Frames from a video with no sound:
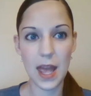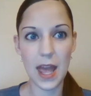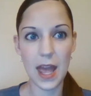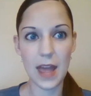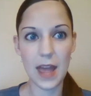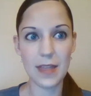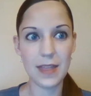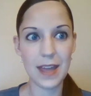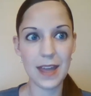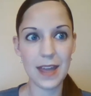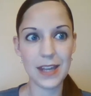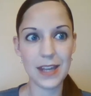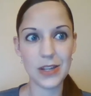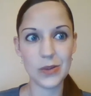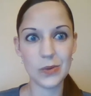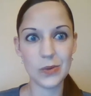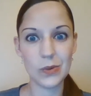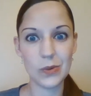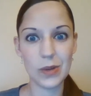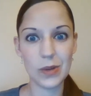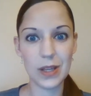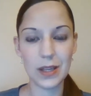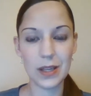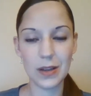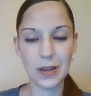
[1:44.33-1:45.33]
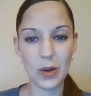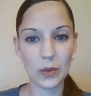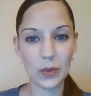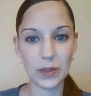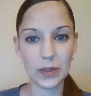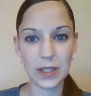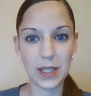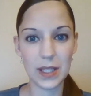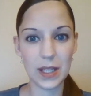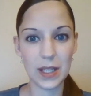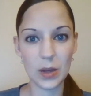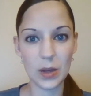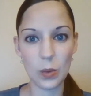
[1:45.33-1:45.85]
And then you can
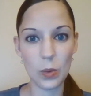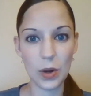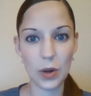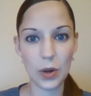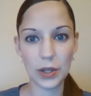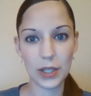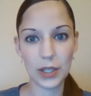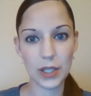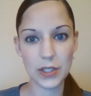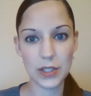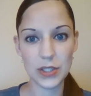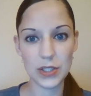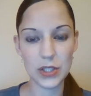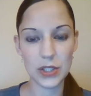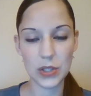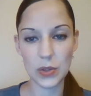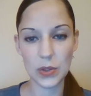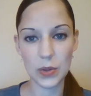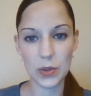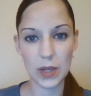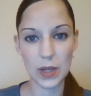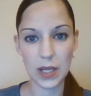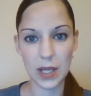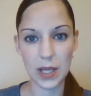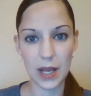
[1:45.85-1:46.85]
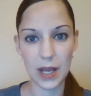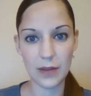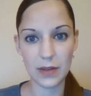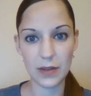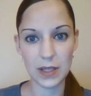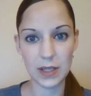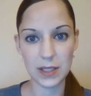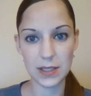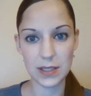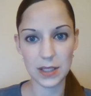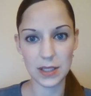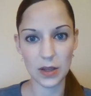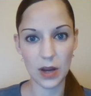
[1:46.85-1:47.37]
only get a 1 or a 2 in
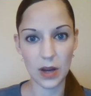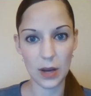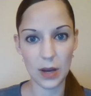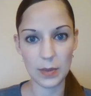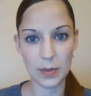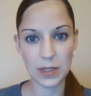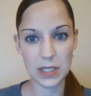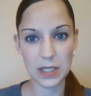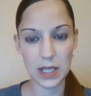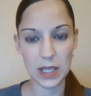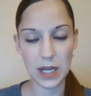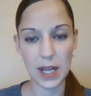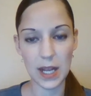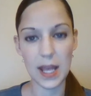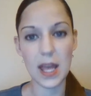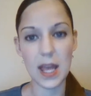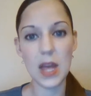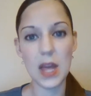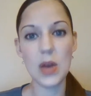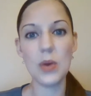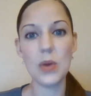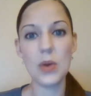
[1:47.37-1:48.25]
evidence and commentary.